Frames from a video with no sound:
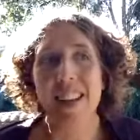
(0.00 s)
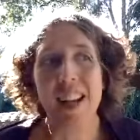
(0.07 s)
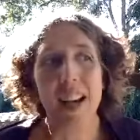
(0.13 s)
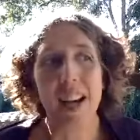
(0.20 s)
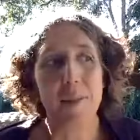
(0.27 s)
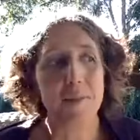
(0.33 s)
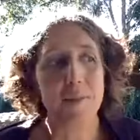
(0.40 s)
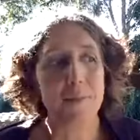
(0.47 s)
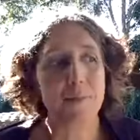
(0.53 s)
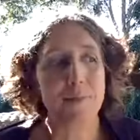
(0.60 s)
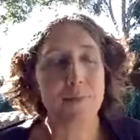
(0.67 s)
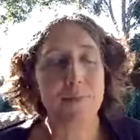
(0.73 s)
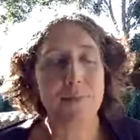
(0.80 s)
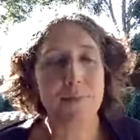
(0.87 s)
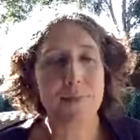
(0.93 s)
um,
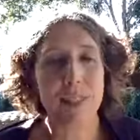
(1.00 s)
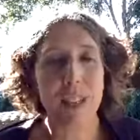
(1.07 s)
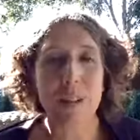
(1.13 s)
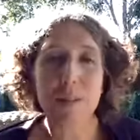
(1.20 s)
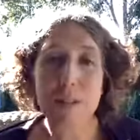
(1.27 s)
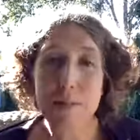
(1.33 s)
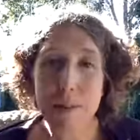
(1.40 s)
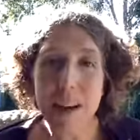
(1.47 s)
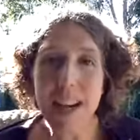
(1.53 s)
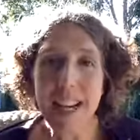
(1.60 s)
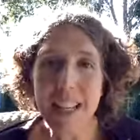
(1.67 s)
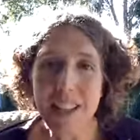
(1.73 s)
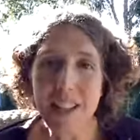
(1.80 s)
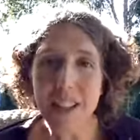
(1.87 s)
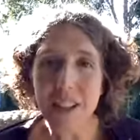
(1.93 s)

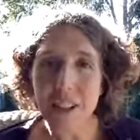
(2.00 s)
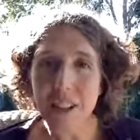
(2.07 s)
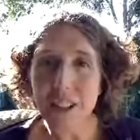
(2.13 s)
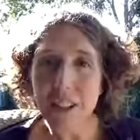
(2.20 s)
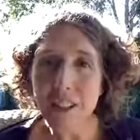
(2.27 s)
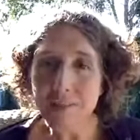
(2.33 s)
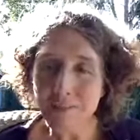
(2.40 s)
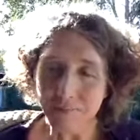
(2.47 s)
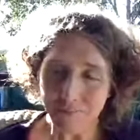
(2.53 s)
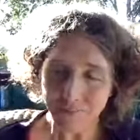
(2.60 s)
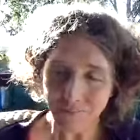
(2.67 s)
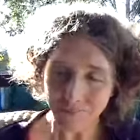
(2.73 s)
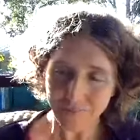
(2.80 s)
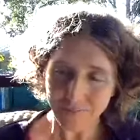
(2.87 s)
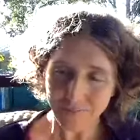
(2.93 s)
remind you
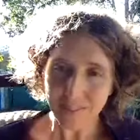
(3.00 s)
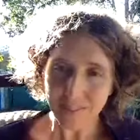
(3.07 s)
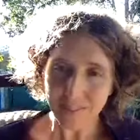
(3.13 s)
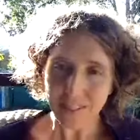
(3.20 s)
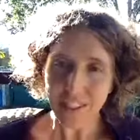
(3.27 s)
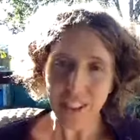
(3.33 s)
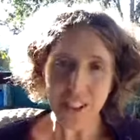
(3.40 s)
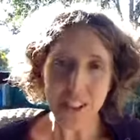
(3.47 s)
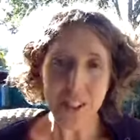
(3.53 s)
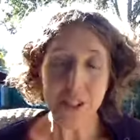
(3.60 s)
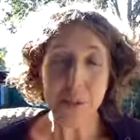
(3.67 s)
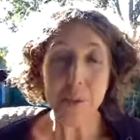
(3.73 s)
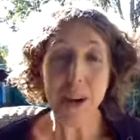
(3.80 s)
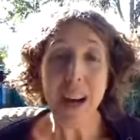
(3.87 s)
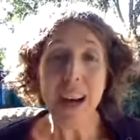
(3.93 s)

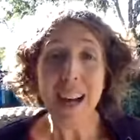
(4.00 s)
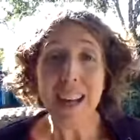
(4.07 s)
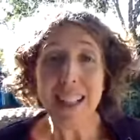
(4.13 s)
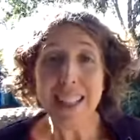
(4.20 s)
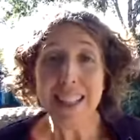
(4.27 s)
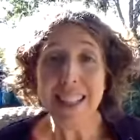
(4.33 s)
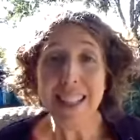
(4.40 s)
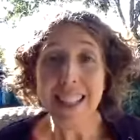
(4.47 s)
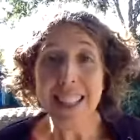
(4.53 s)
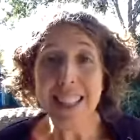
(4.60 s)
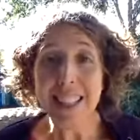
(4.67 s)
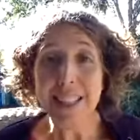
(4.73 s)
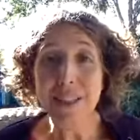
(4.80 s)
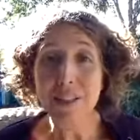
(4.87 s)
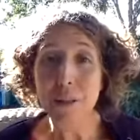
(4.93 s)
to ask
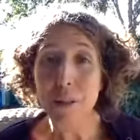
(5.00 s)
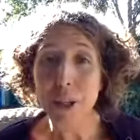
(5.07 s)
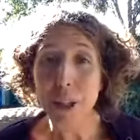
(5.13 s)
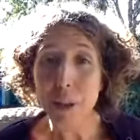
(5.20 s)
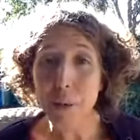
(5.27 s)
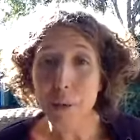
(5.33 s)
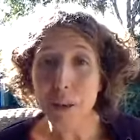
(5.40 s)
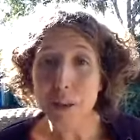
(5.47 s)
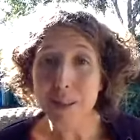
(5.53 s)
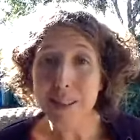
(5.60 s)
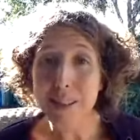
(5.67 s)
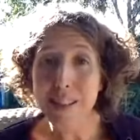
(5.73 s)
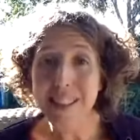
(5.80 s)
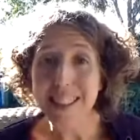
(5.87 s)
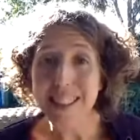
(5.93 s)
for what you
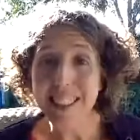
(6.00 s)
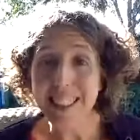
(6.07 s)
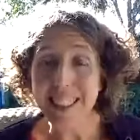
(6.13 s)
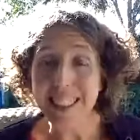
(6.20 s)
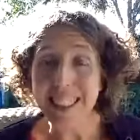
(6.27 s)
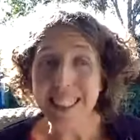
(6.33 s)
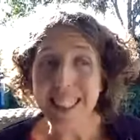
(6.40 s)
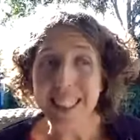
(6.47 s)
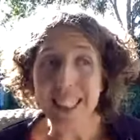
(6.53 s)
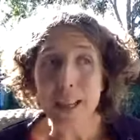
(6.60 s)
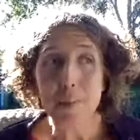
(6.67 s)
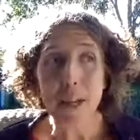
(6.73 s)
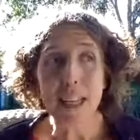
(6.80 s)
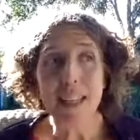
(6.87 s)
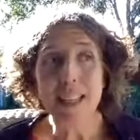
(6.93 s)
want
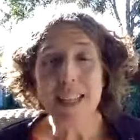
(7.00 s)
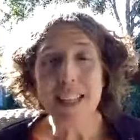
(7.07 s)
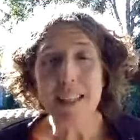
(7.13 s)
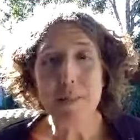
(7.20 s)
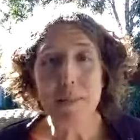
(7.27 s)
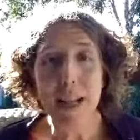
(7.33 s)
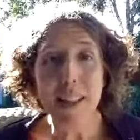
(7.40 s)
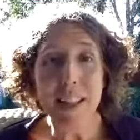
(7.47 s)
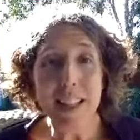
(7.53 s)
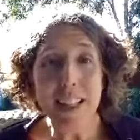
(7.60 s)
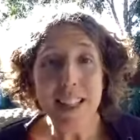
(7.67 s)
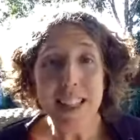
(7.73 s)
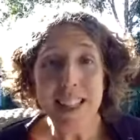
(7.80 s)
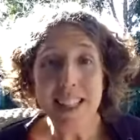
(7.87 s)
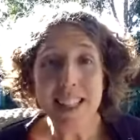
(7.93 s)
because
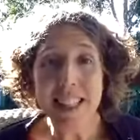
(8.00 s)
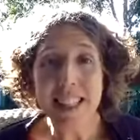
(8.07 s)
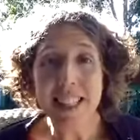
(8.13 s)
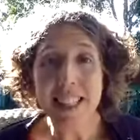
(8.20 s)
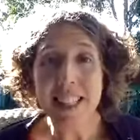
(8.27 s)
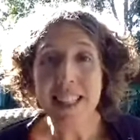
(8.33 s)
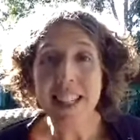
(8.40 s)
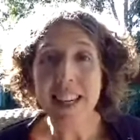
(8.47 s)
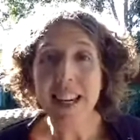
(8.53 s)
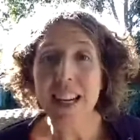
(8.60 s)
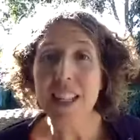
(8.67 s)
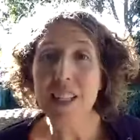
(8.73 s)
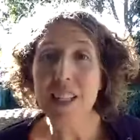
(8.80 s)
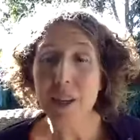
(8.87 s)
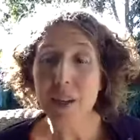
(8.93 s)
mothers
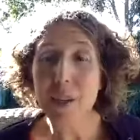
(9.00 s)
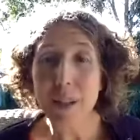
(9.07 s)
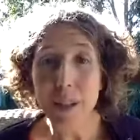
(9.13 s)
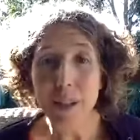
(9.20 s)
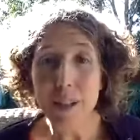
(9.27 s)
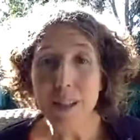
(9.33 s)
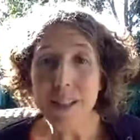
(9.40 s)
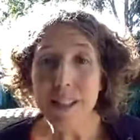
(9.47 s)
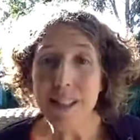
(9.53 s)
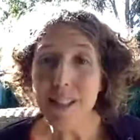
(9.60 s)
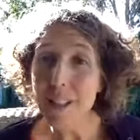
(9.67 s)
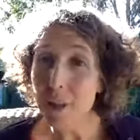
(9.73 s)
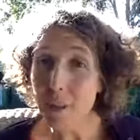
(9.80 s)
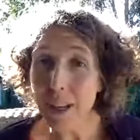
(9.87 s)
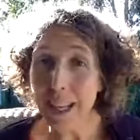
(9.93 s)
are so used to
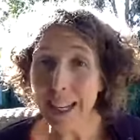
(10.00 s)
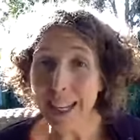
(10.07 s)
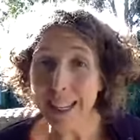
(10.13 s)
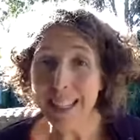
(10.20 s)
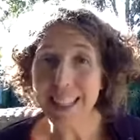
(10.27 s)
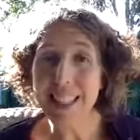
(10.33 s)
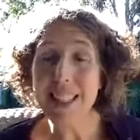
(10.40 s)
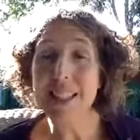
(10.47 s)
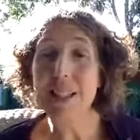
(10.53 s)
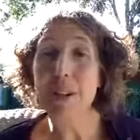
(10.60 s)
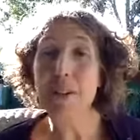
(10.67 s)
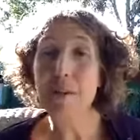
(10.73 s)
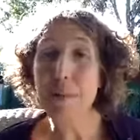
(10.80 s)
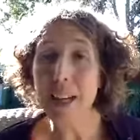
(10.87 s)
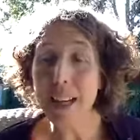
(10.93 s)
doing
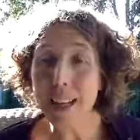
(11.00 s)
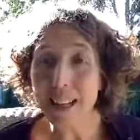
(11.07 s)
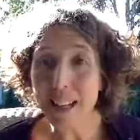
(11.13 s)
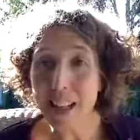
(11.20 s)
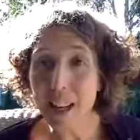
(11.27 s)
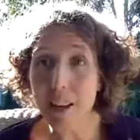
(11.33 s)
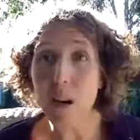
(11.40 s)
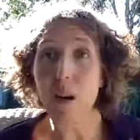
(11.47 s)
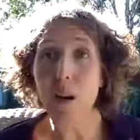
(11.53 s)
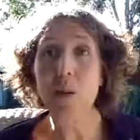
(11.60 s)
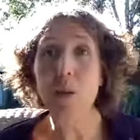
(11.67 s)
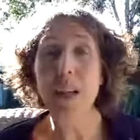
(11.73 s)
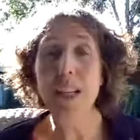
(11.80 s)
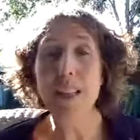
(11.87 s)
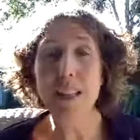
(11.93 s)
so much and
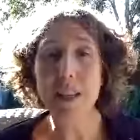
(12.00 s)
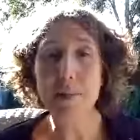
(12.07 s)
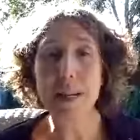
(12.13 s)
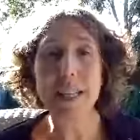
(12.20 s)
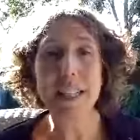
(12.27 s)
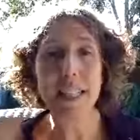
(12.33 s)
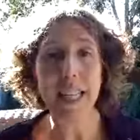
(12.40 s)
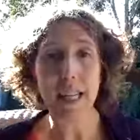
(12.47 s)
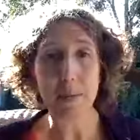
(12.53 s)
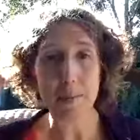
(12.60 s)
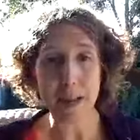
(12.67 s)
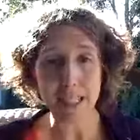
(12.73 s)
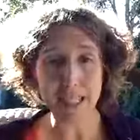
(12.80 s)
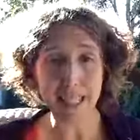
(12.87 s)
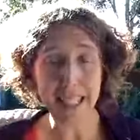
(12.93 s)
holding so much, like
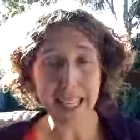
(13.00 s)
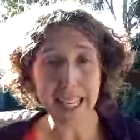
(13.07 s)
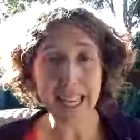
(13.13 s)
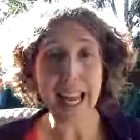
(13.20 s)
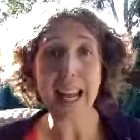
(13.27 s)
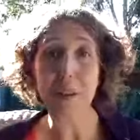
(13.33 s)
mentally and